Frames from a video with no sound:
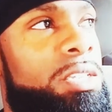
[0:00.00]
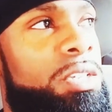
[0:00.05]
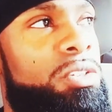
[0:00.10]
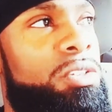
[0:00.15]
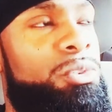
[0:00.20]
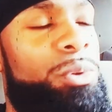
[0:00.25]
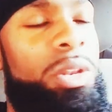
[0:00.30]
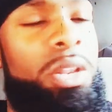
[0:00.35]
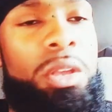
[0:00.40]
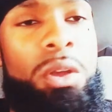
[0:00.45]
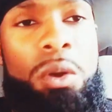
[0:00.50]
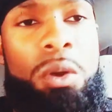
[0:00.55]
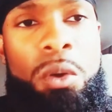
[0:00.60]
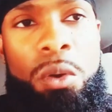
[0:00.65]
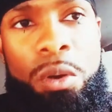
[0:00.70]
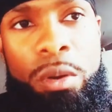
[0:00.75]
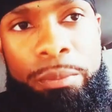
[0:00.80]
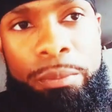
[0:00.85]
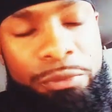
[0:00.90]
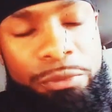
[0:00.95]
is really
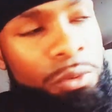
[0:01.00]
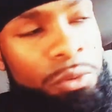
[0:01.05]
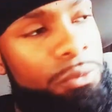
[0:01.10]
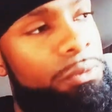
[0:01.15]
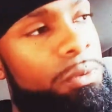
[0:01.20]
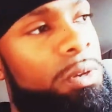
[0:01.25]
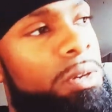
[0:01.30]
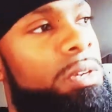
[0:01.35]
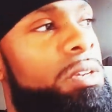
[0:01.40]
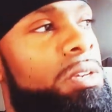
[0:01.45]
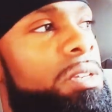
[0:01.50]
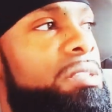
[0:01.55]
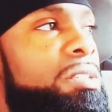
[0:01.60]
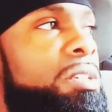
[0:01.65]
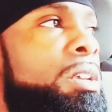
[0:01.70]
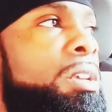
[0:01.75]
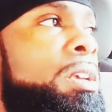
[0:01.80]
harmful for us.